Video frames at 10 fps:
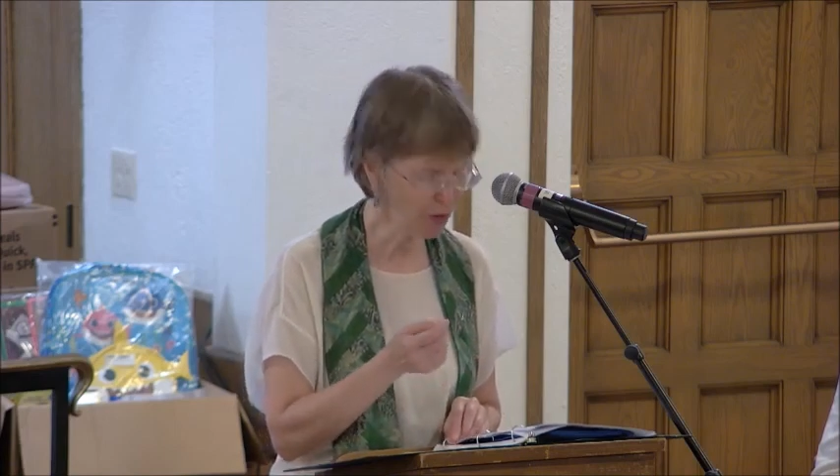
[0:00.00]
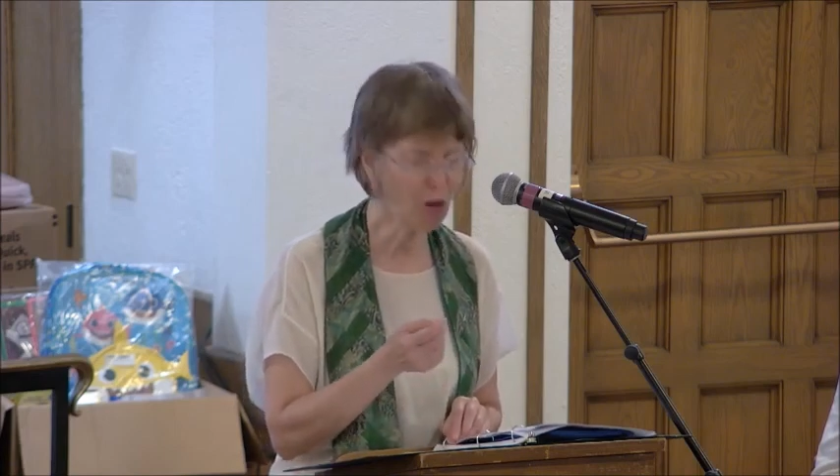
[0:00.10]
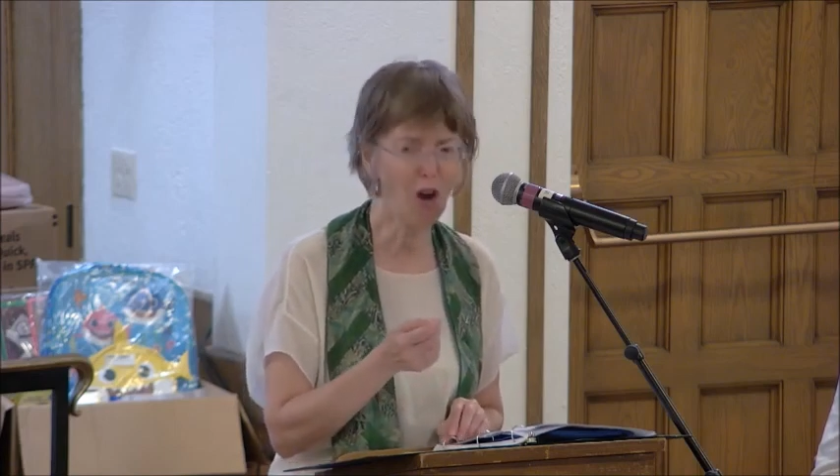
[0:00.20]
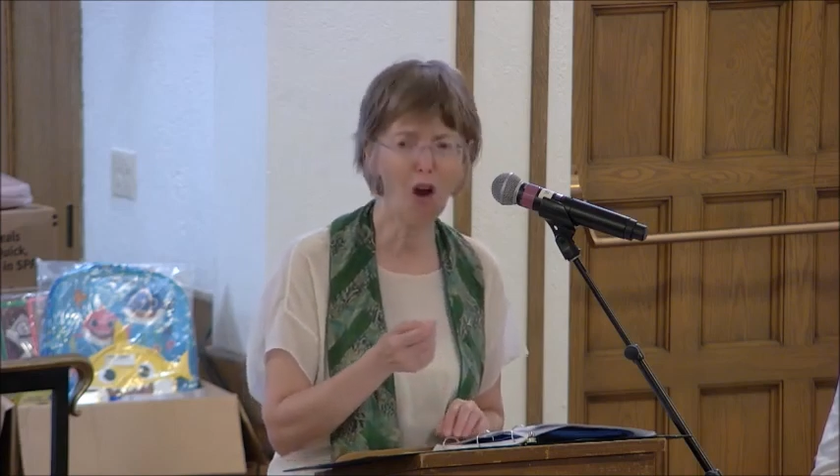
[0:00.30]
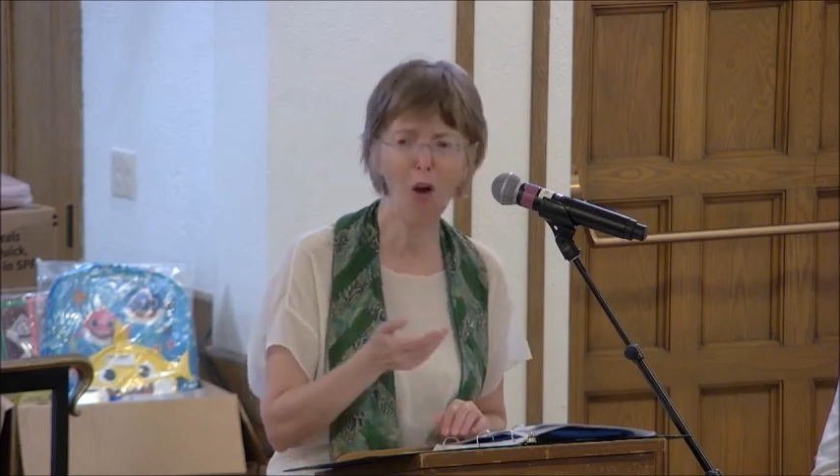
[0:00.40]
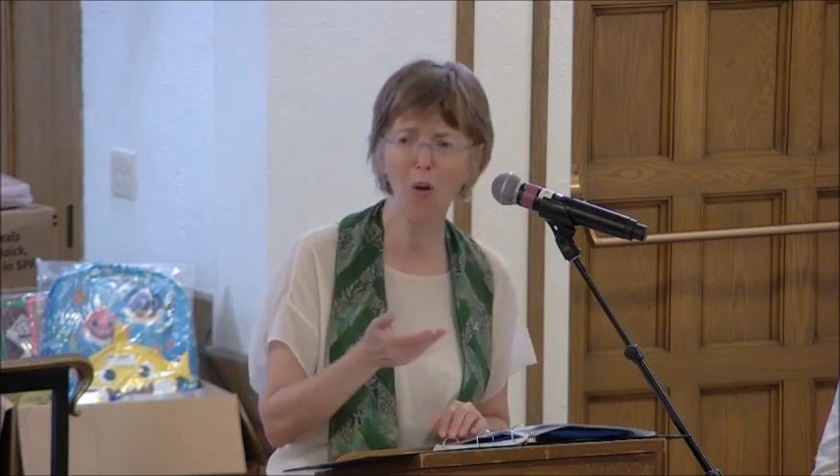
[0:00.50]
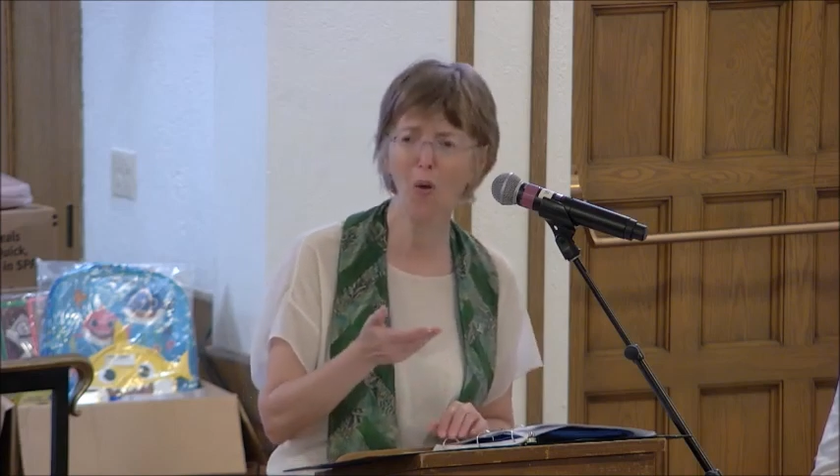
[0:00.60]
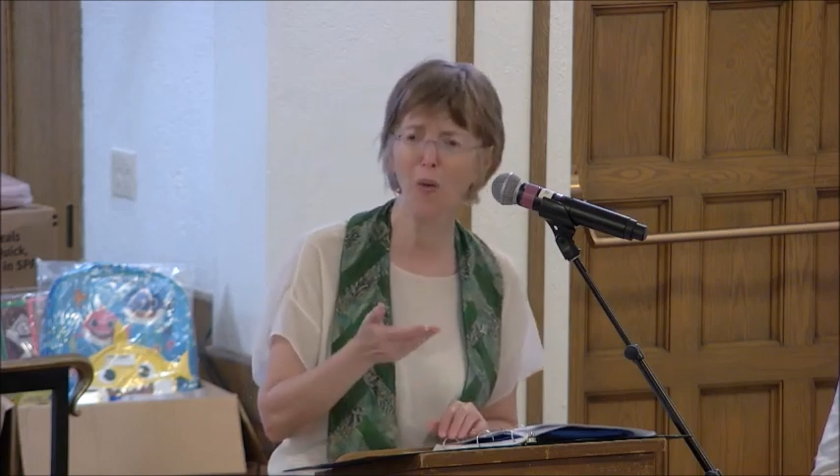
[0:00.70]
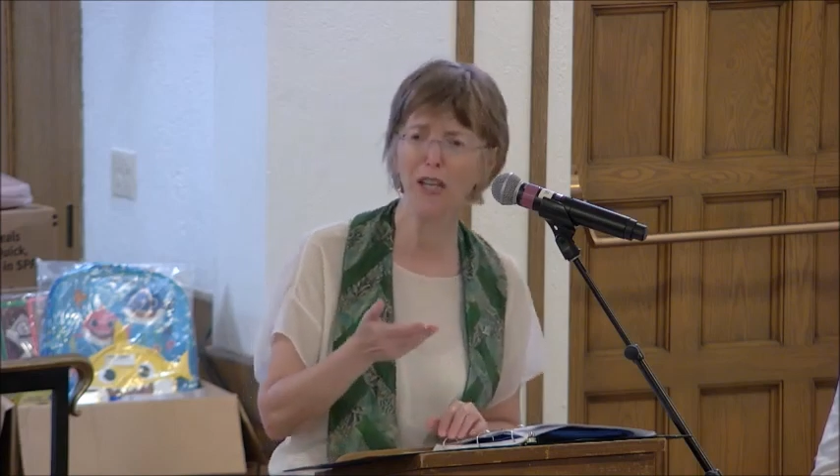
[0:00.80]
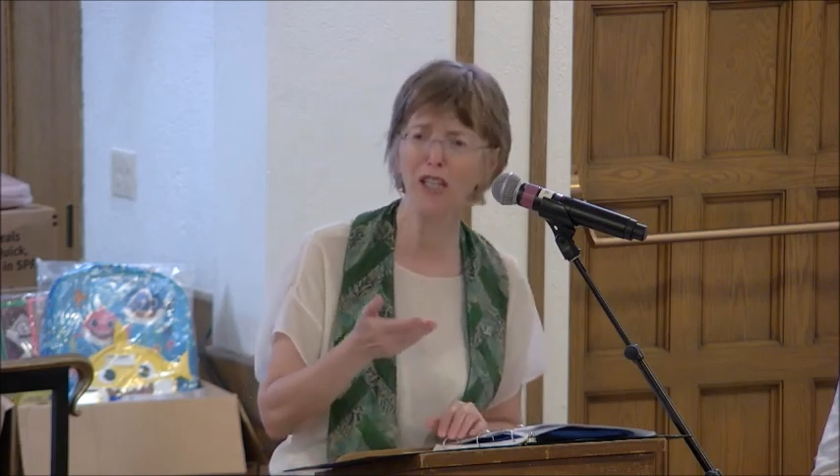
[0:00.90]
don't
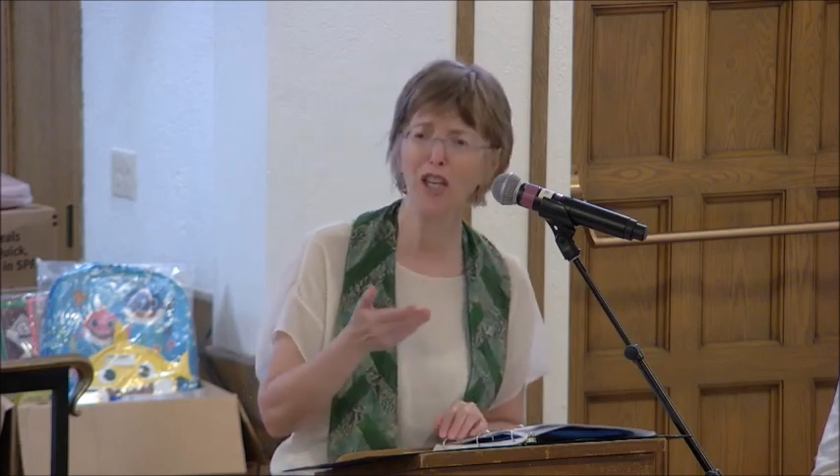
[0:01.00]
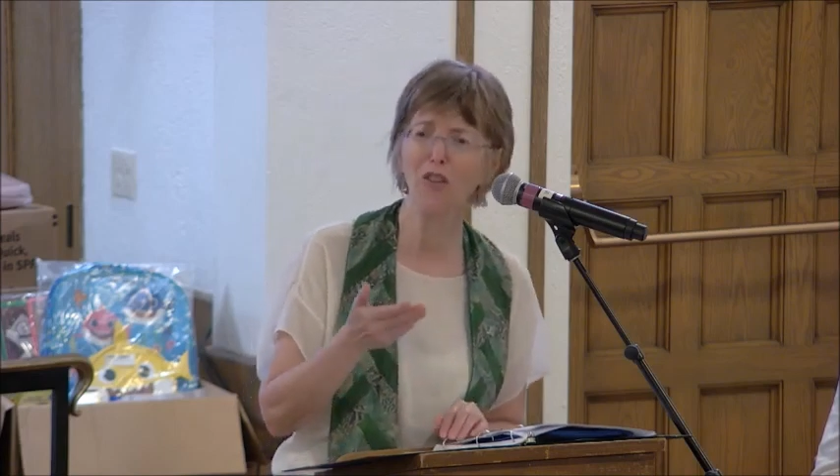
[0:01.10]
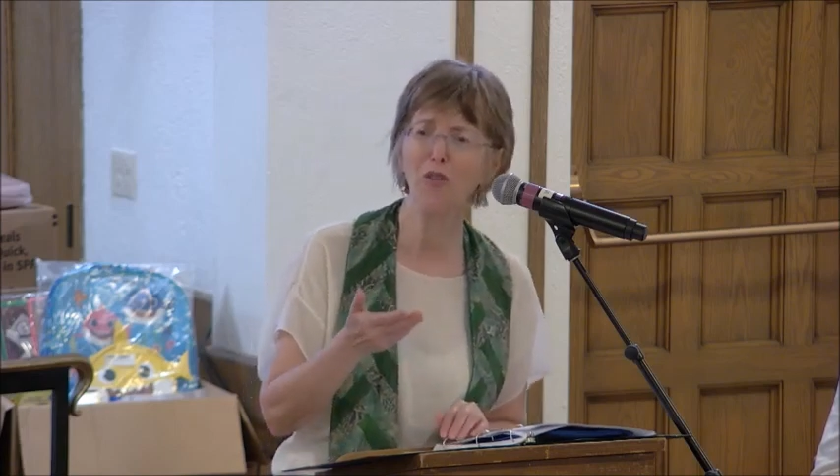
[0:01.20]
always